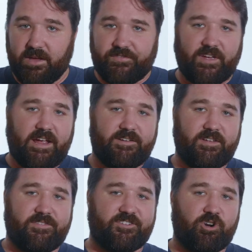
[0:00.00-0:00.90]

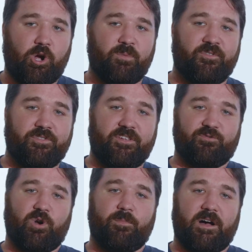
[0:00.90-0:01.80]
Scientists are hopeful
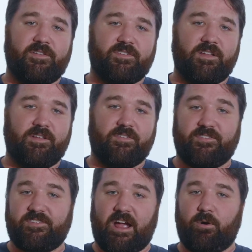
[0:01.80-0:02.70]
these robots can
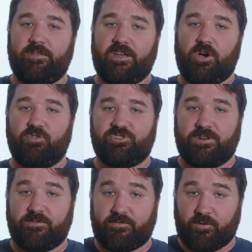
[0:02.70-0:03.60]
scour the
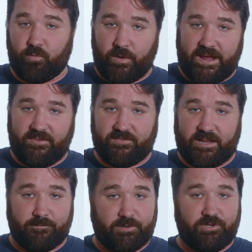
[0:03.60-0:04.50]
oceans for waste
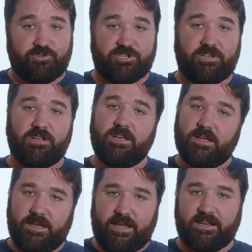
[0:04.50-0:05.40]
and pollution
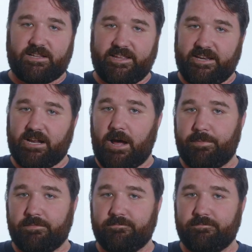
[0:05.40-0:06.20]
and clean it up.